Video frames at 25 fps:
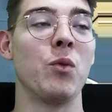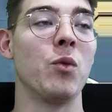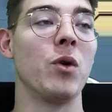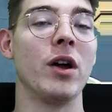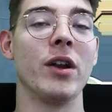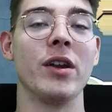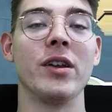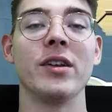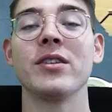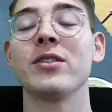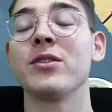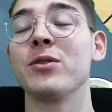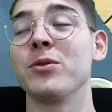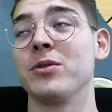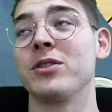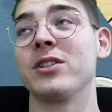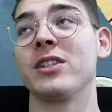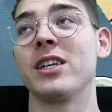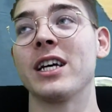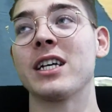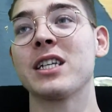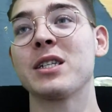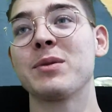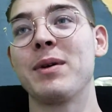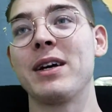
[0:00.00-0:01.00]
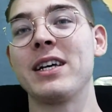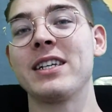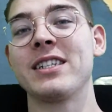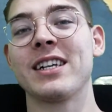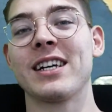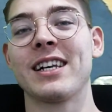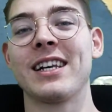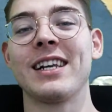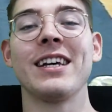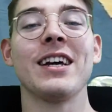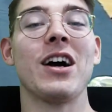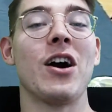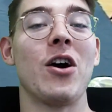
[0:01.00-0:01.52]
126
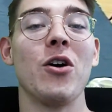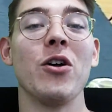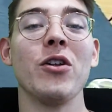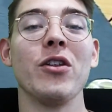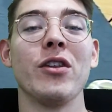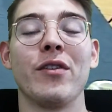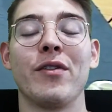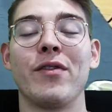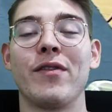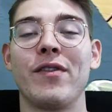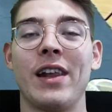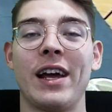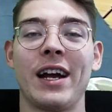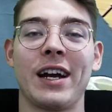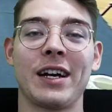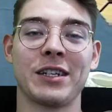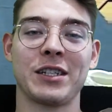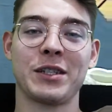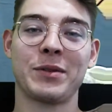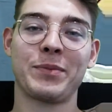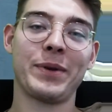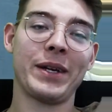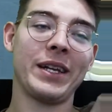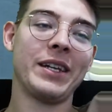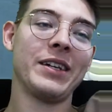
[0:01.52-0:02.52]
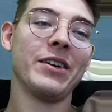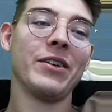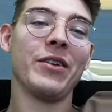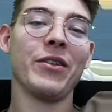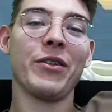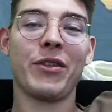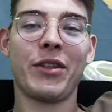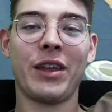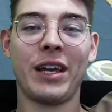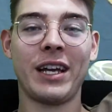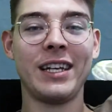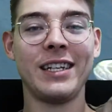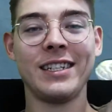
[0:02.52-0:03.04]
basically. All the flare spindle
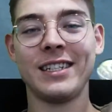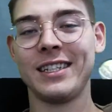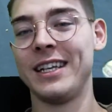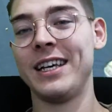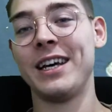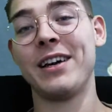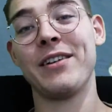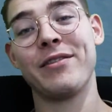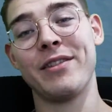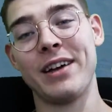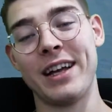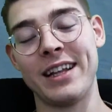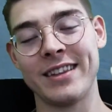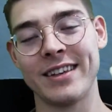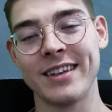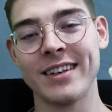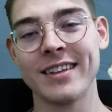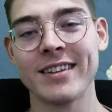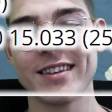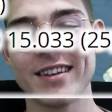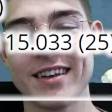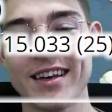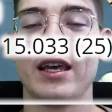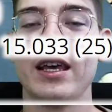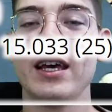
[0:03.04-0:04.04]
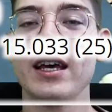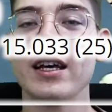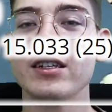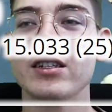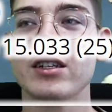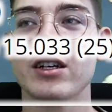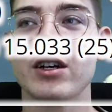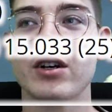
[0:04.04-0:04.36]
thingies he invented. He has